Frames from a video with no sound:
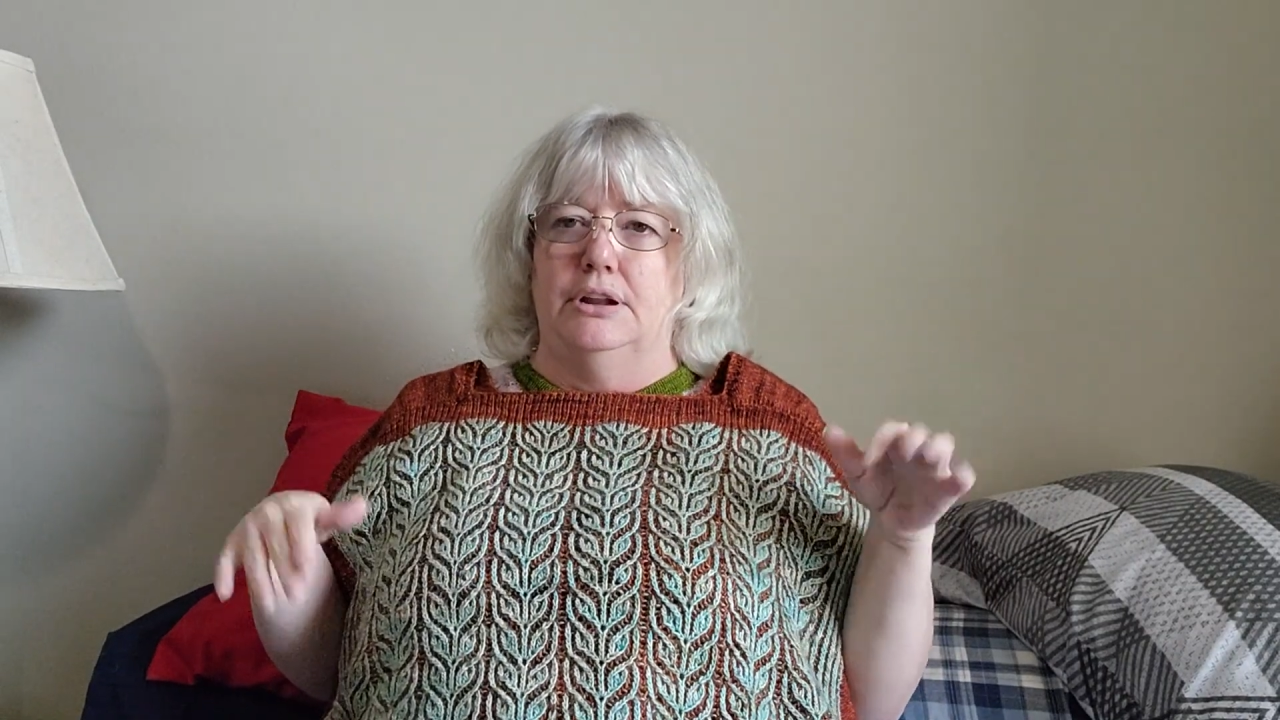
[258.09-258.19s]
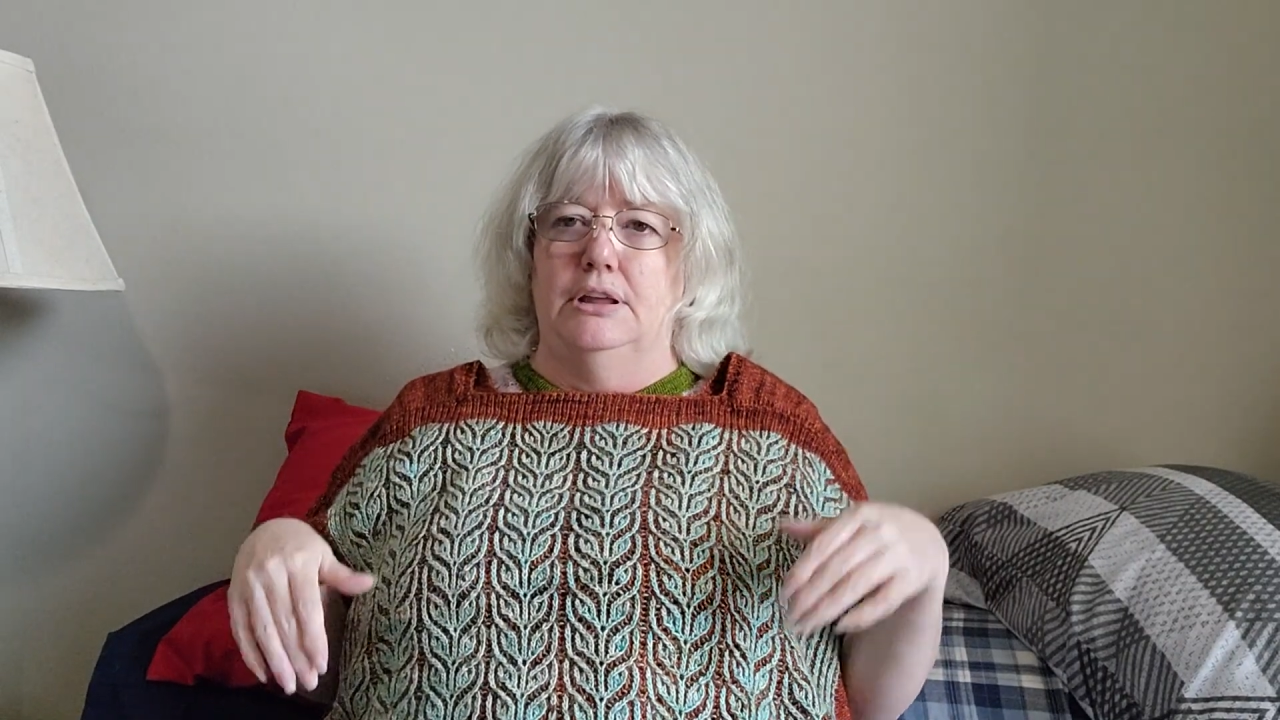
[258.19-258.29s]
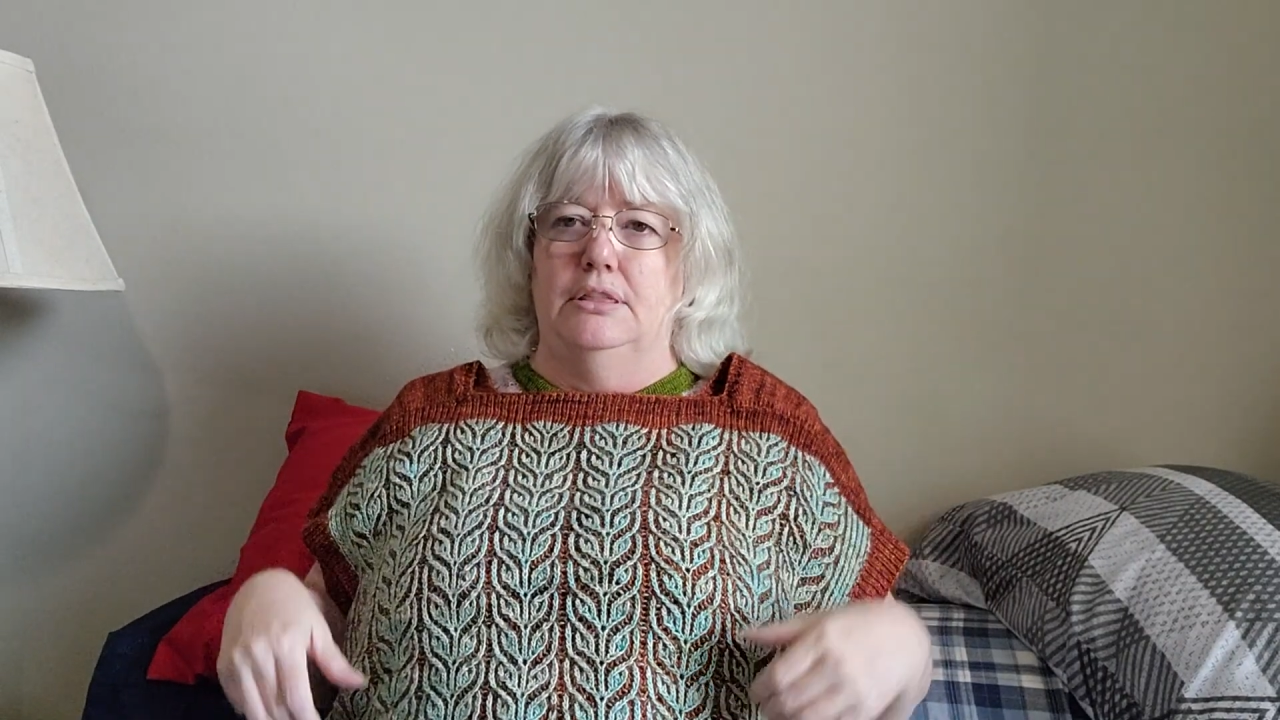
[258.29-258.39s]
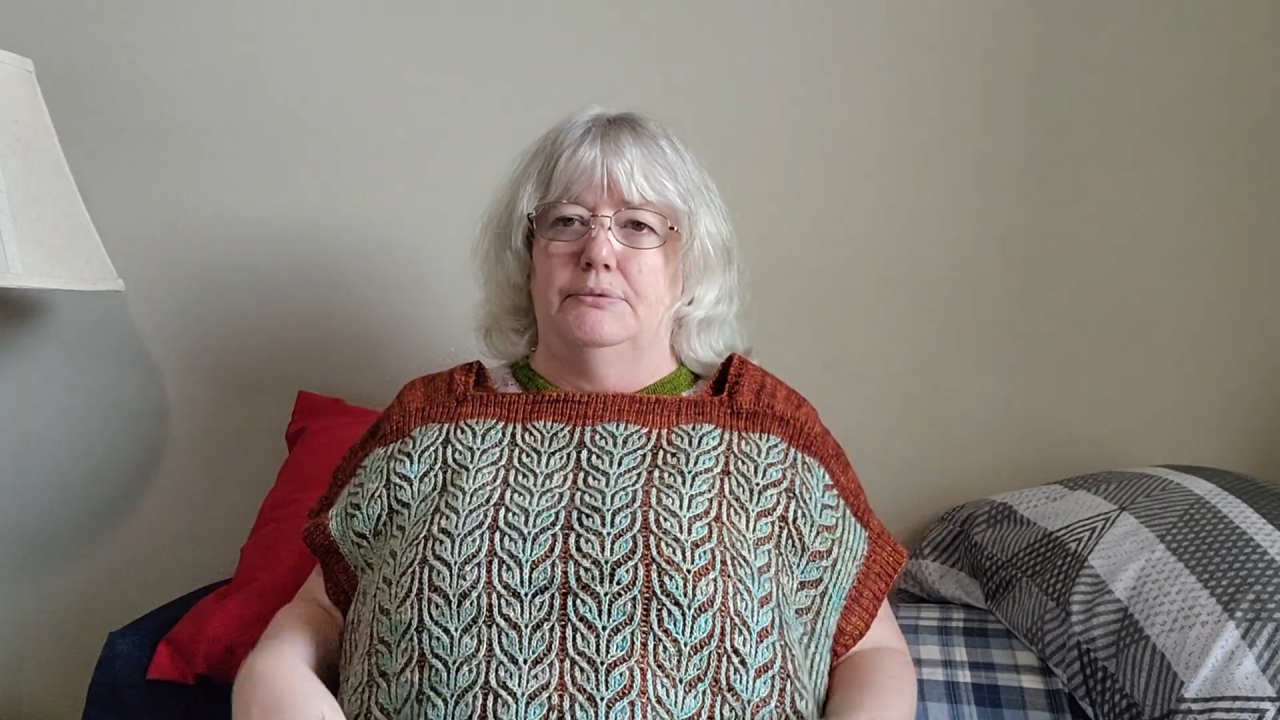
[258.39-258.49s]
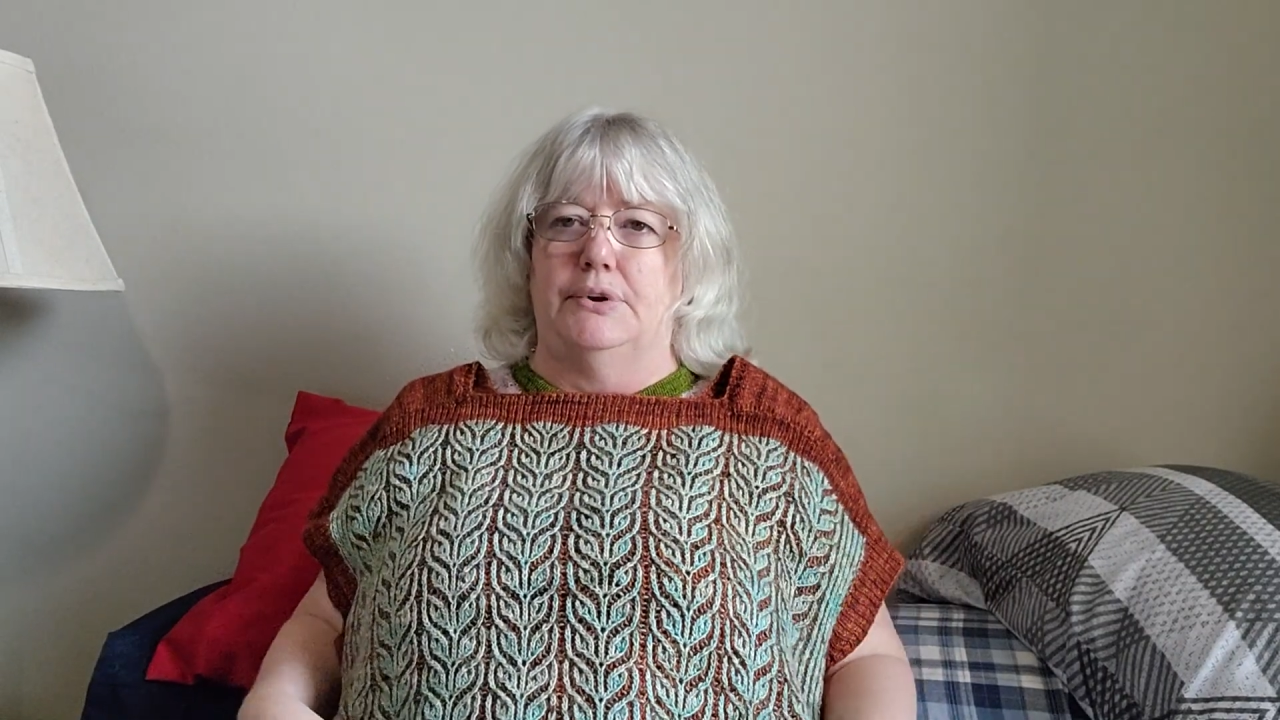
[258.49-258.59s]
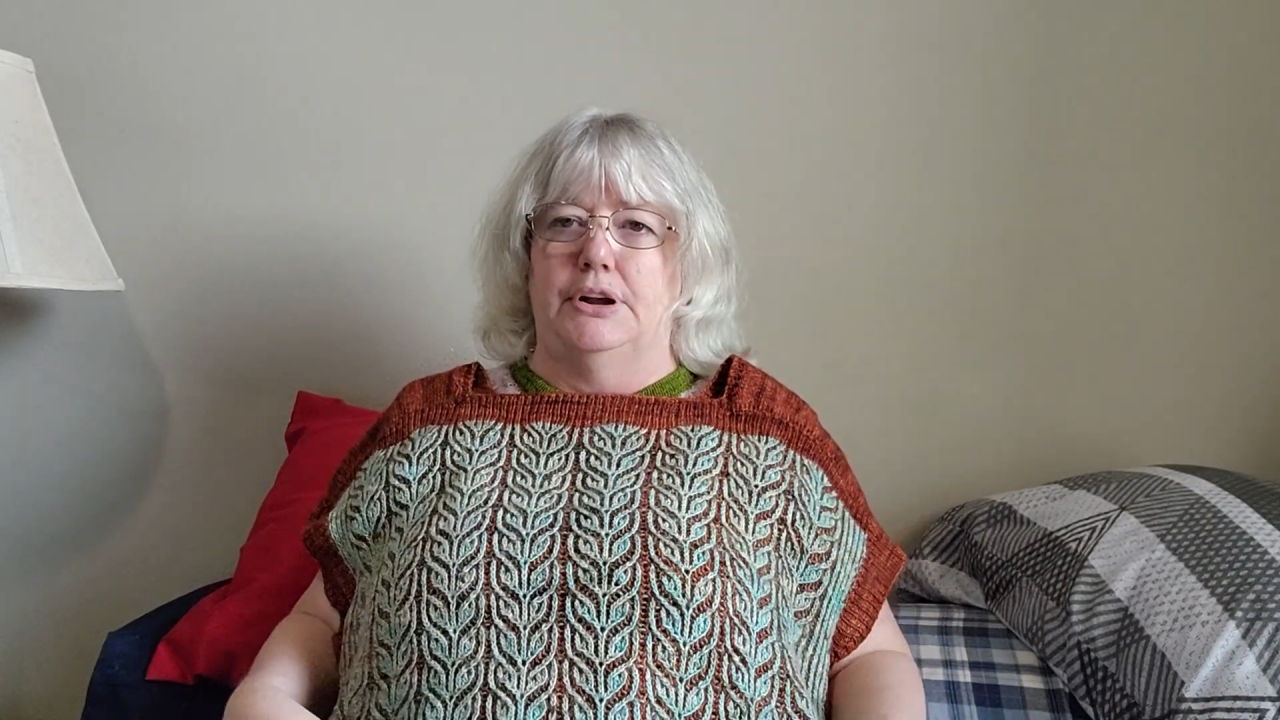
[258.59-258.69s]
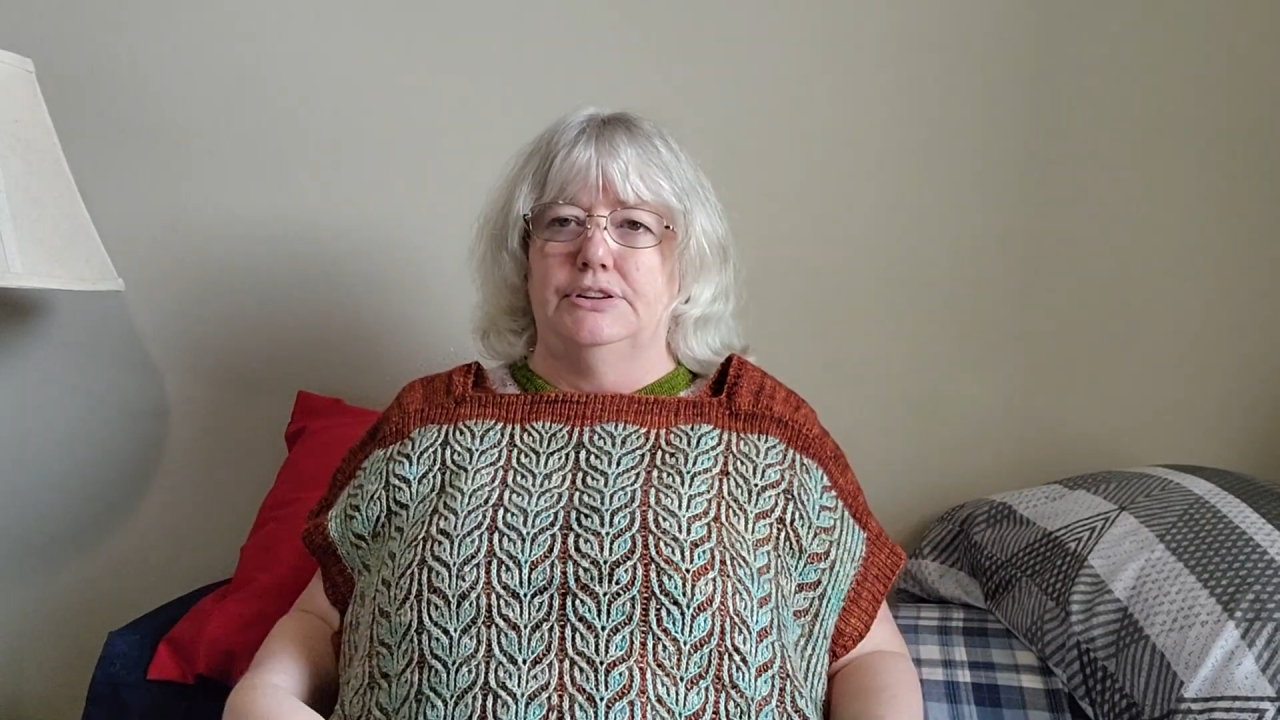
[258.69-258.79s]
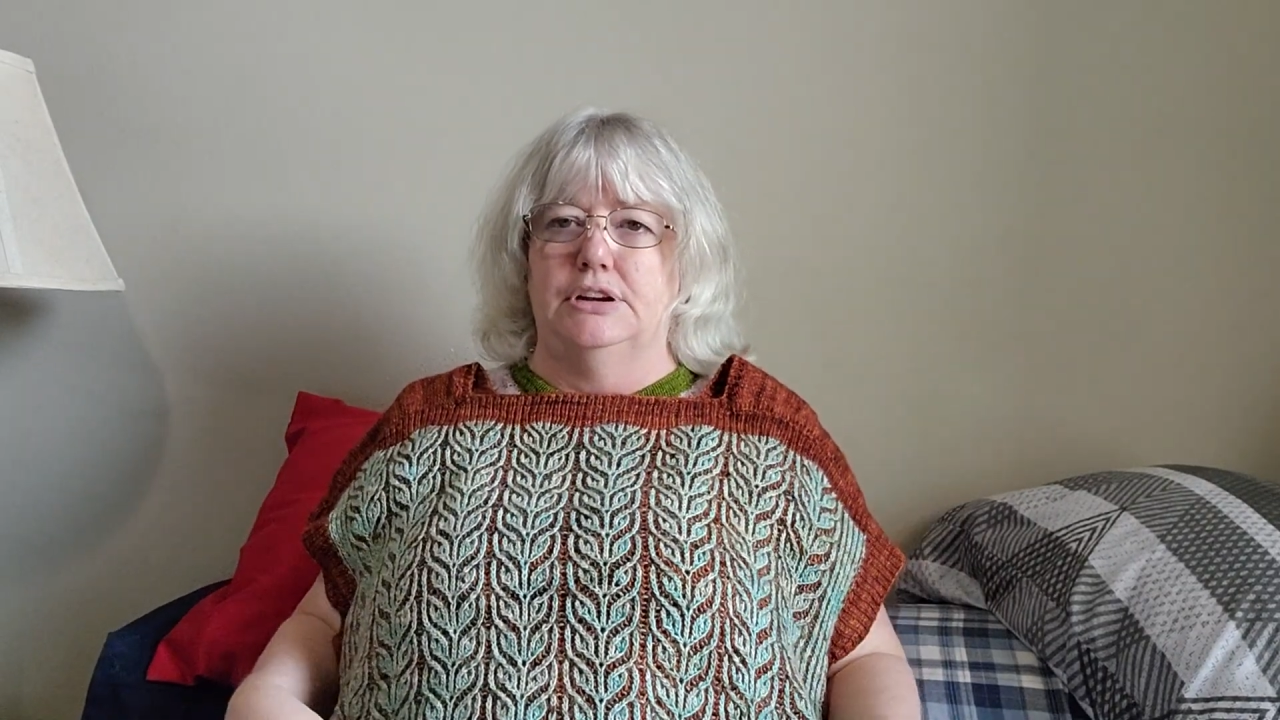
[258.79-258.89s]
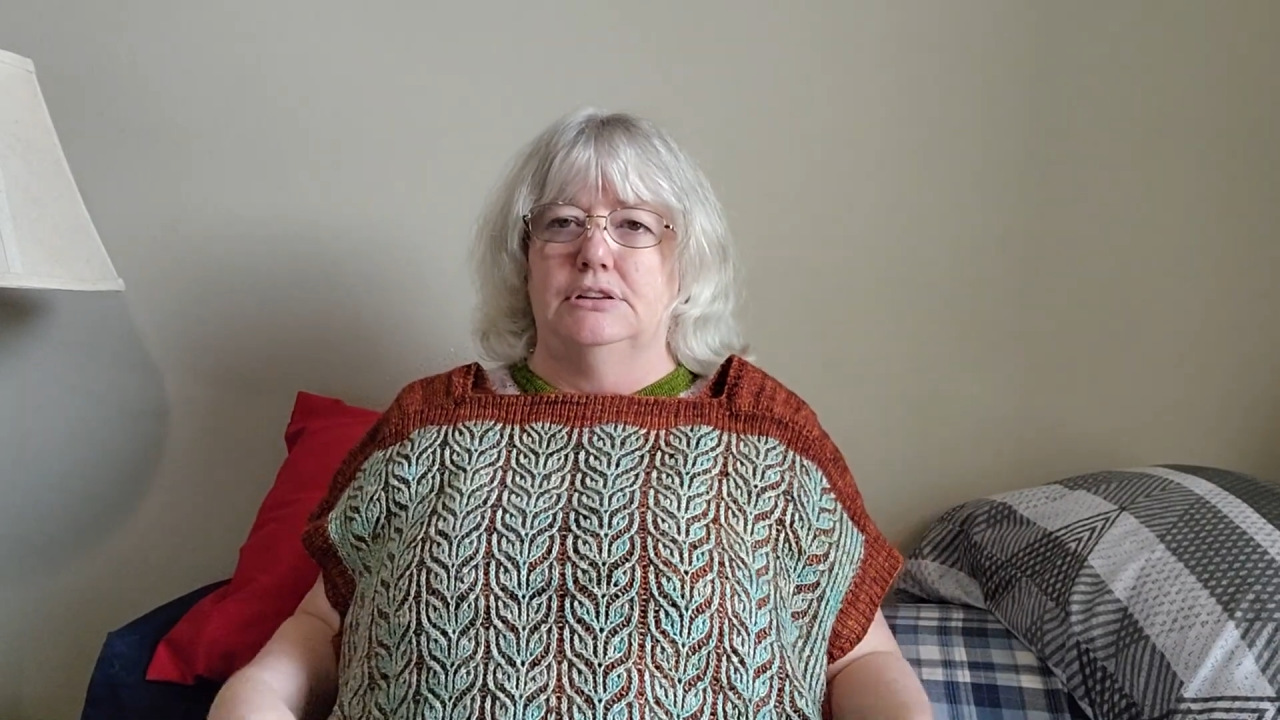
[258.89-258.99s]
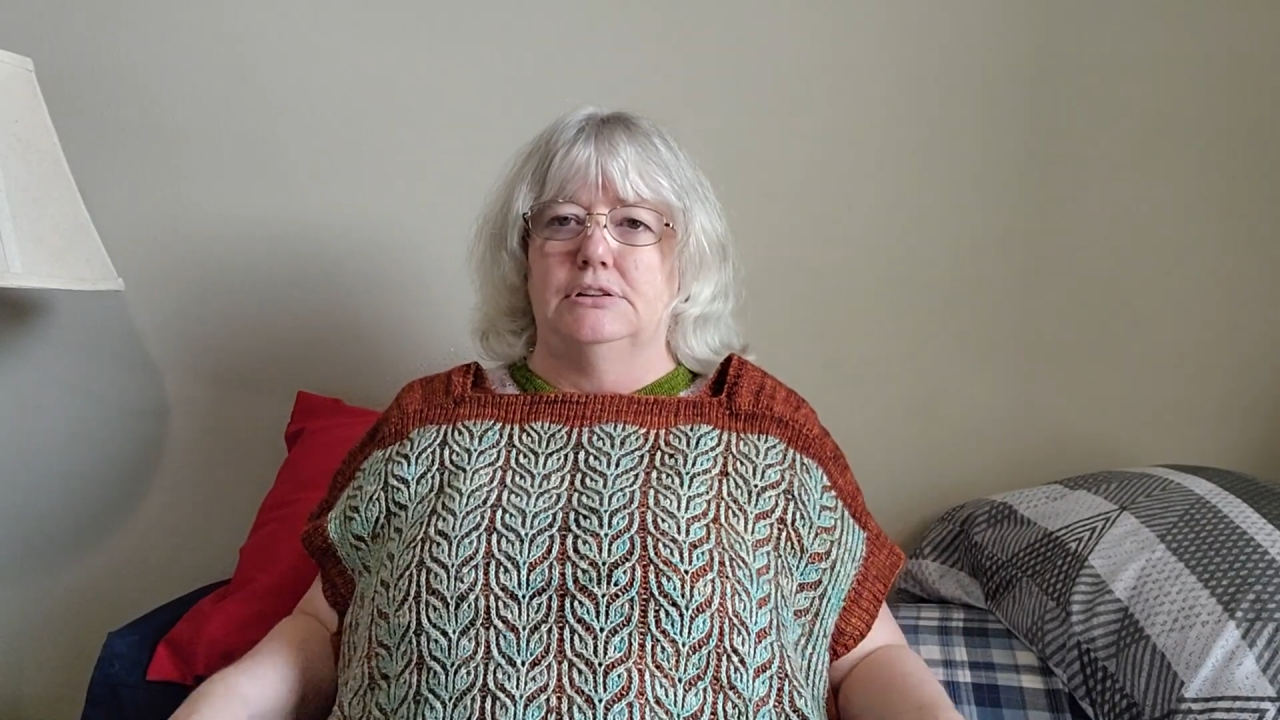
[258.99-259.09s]
and the
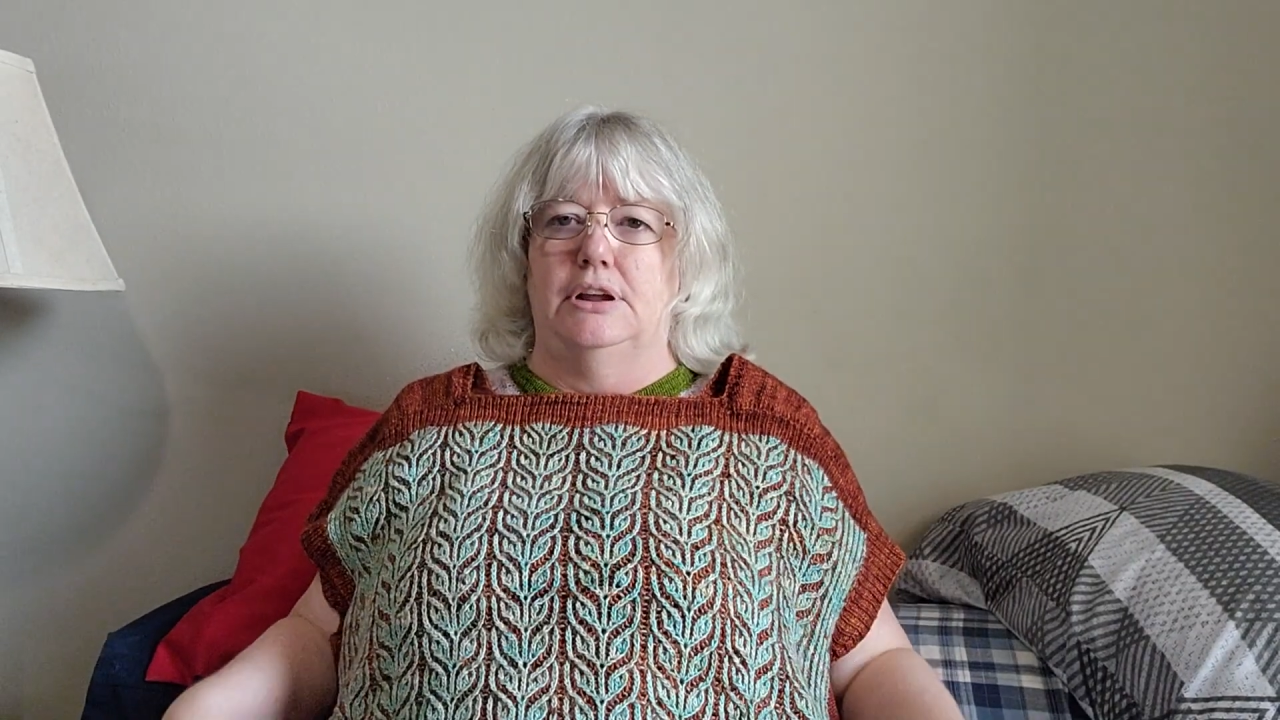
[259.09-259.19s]
project